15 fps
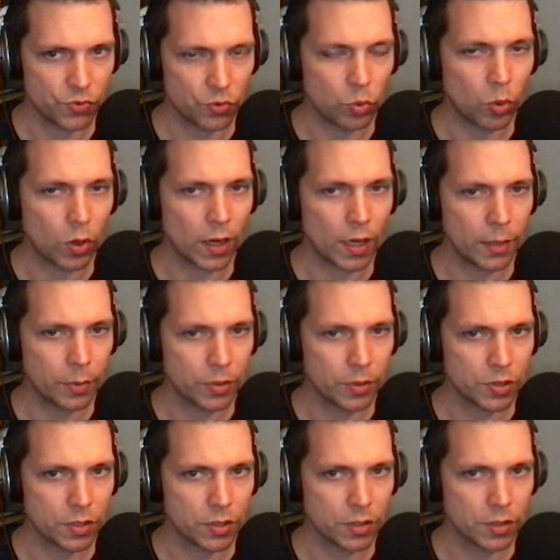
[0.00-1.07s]
Why
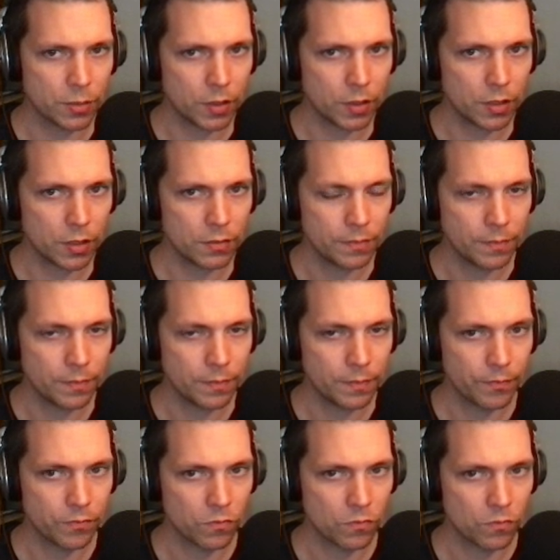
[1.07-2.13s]
pushing the pawn?
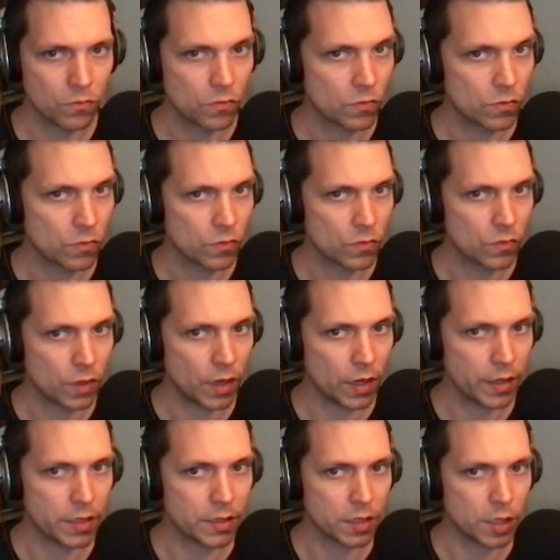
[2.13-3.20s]
I
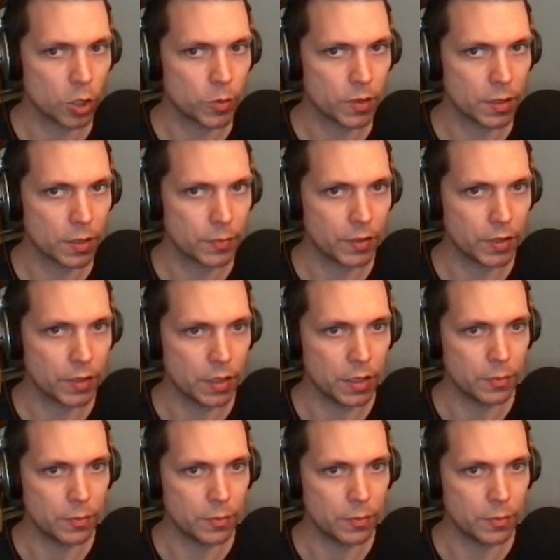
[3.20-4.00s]
think to open up the